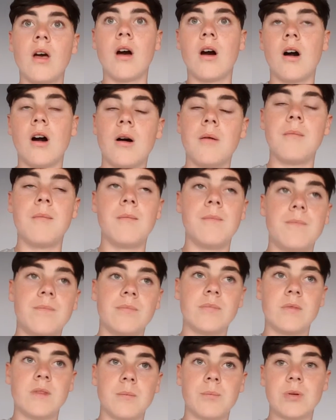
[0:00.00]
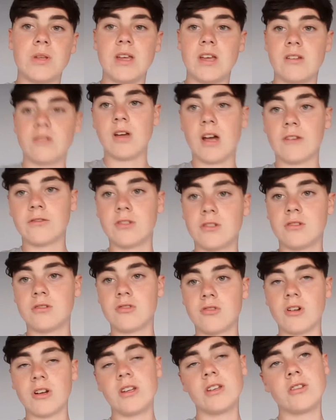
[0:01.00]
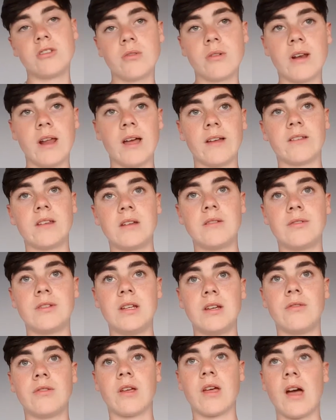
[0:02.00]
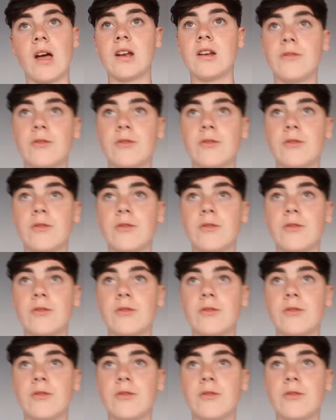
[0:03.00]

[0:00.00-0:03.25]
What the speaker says: But yeah, you have to try and do an activity if you can.